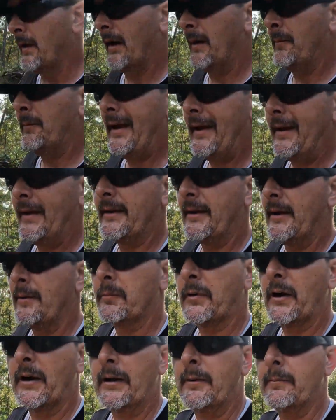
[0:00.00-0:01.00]
I may end up
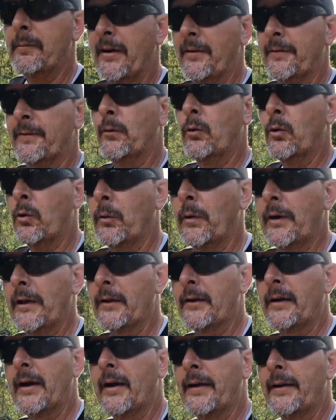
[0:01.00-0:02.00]
bringing my
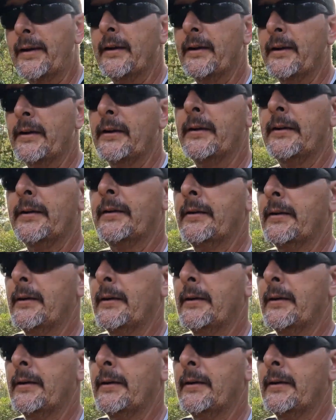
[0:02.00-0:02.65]
four-wheeler out here